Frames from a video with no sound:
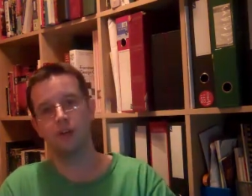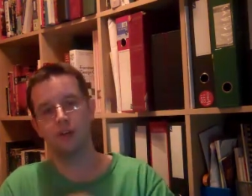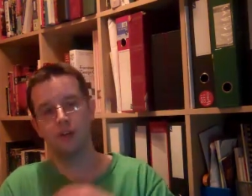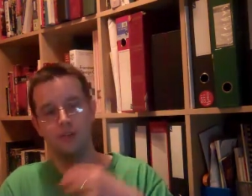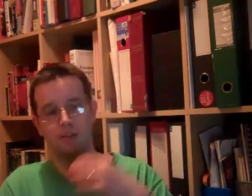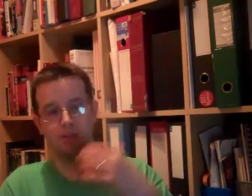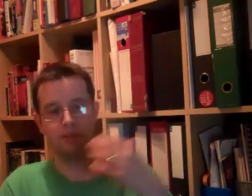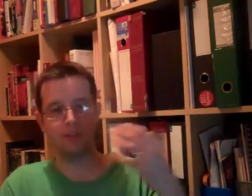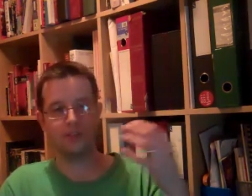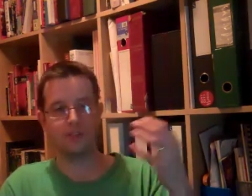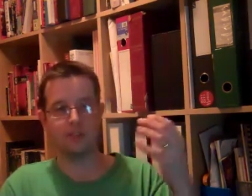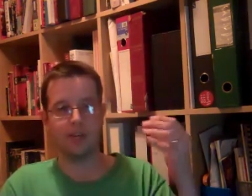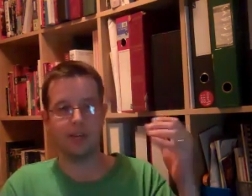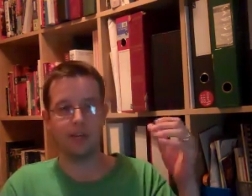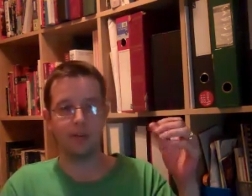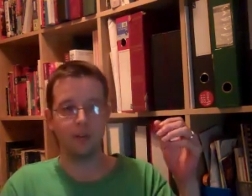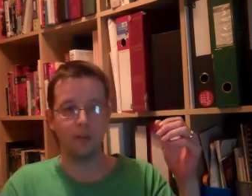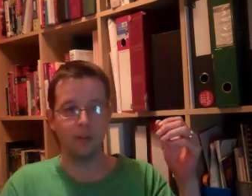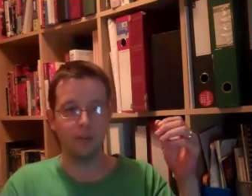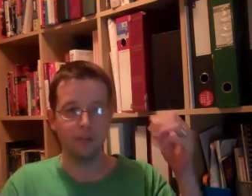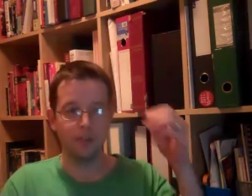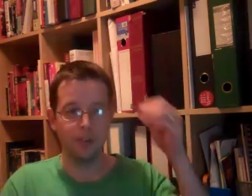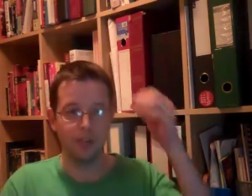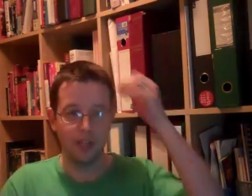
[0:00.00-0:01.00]
to this
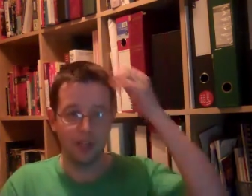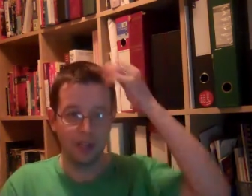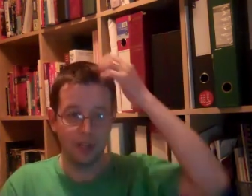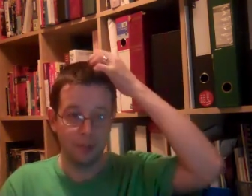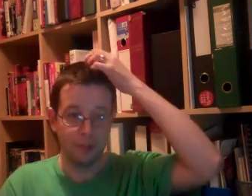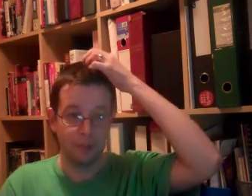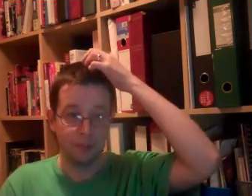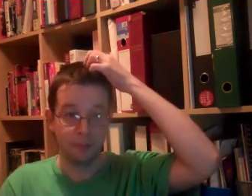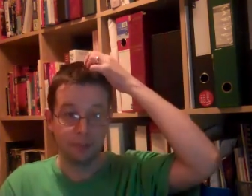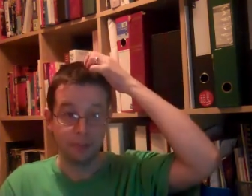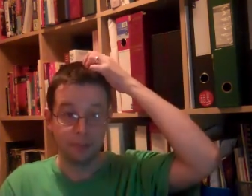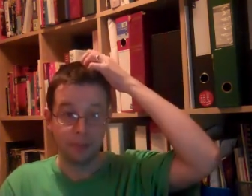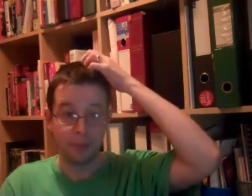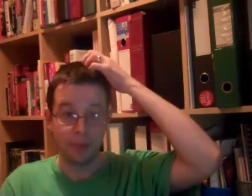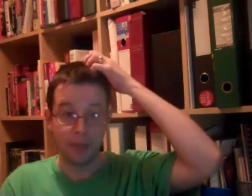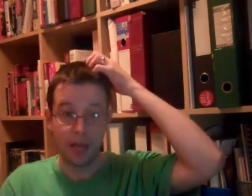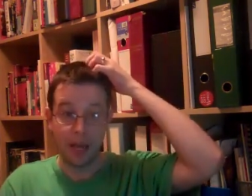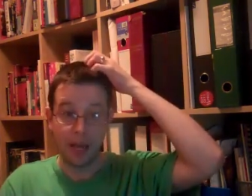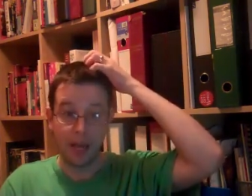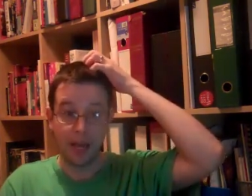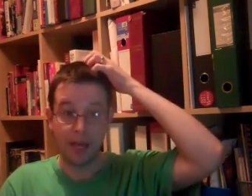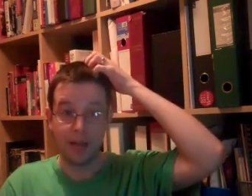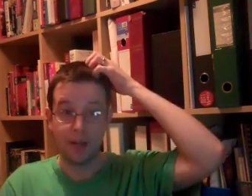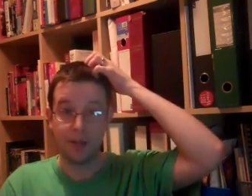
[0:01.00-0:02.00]
technology
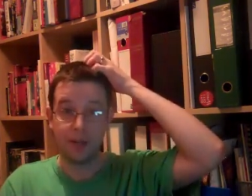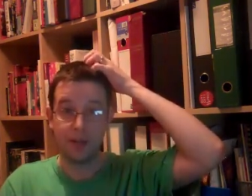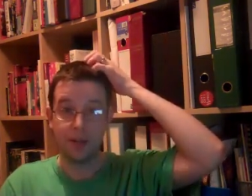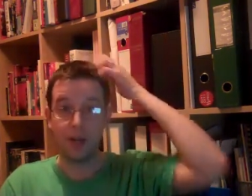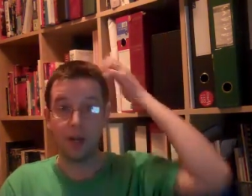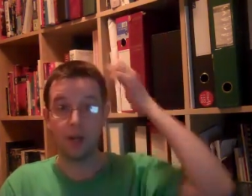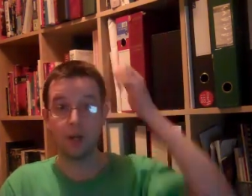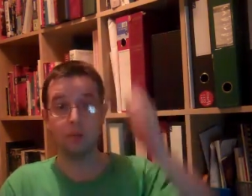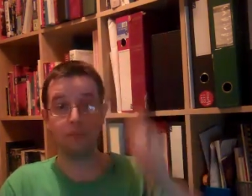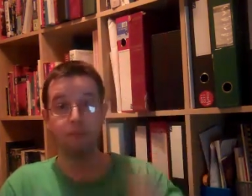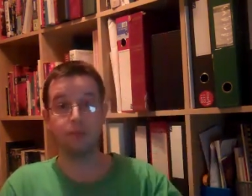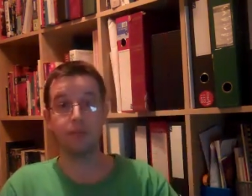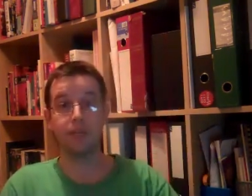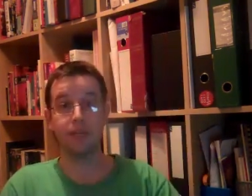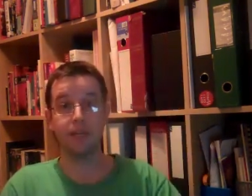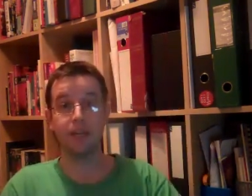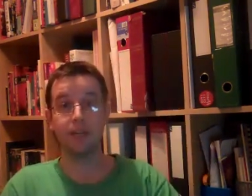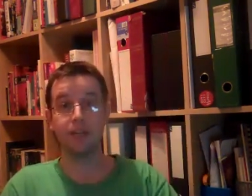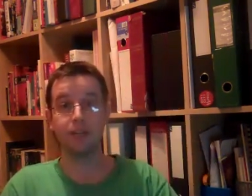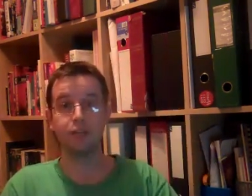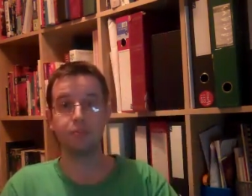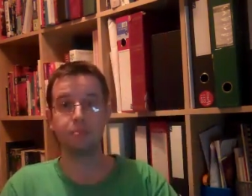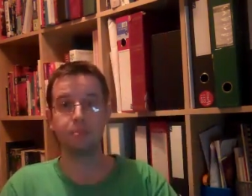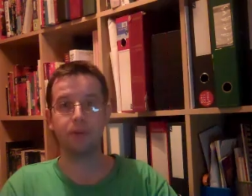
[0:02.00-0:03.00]
and hopefully get
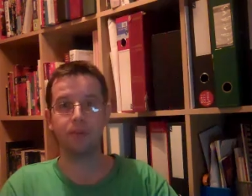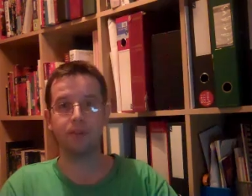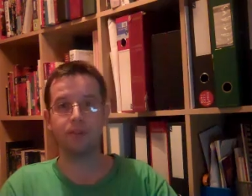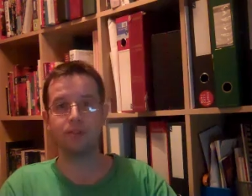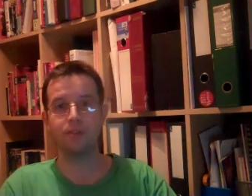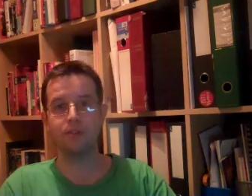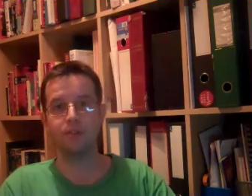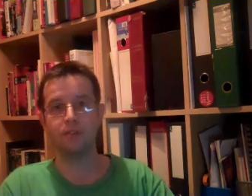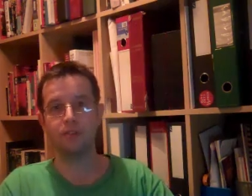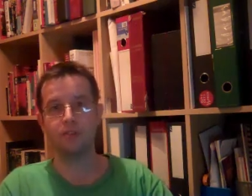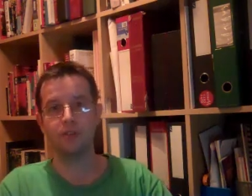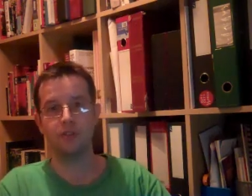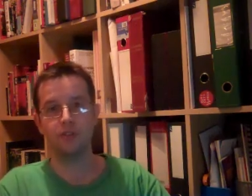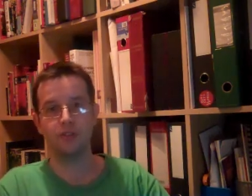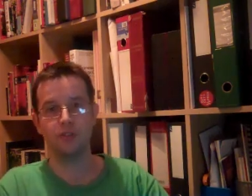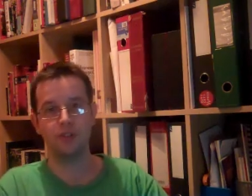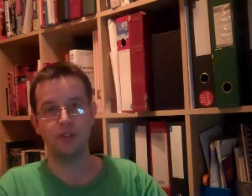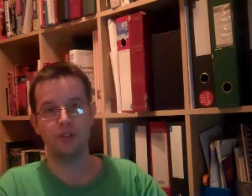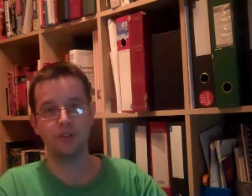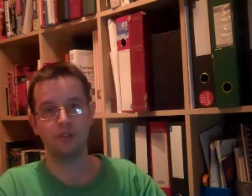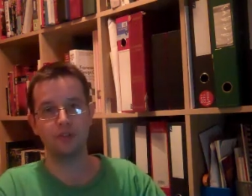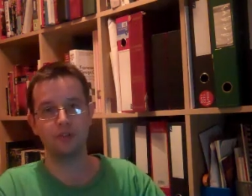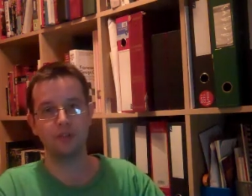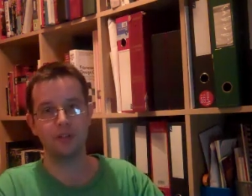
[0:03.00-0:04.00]
inspired to use it
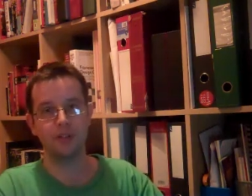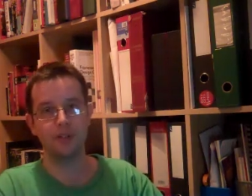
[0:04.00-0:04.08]
yourself.